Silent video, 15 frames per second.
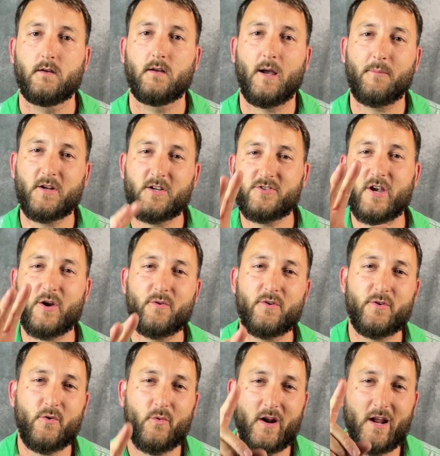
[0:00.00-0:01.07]
I'm going to share
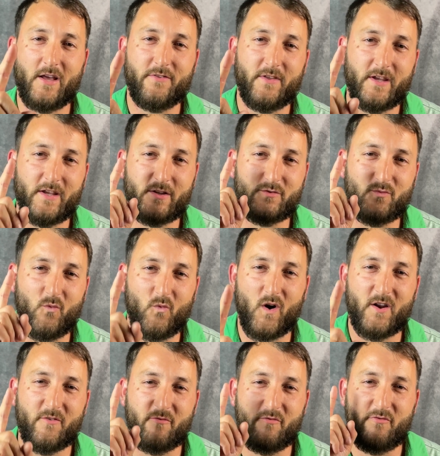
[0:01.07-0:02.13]
with you what I think is
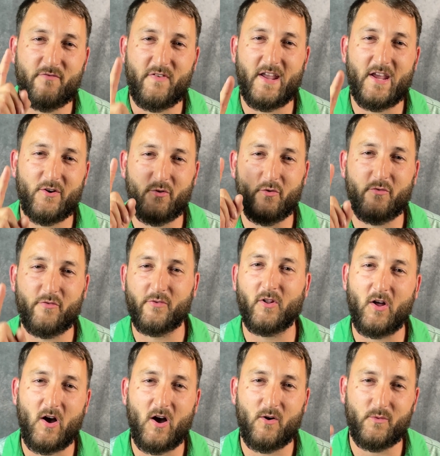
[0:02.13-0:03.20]
one fatal
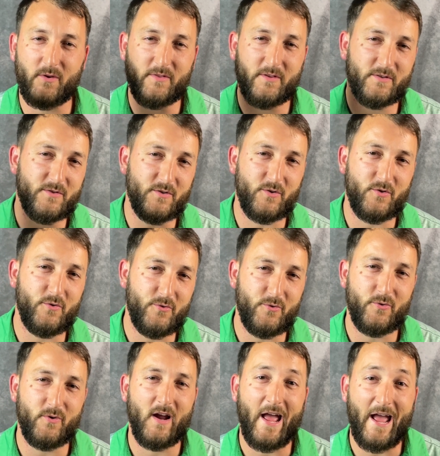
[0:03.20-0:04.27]
flaw with this
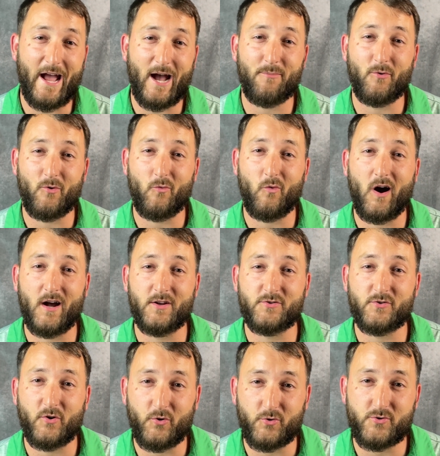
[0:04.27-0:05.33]
new Apple
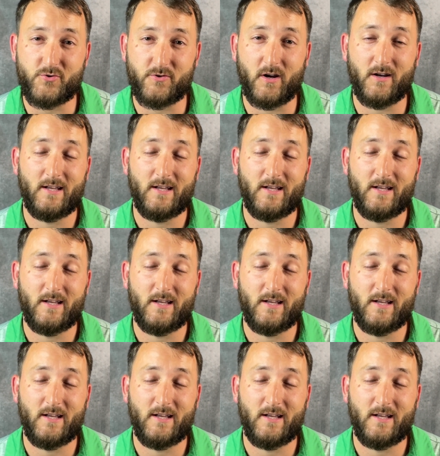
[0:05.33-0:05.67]
Watch Ultra,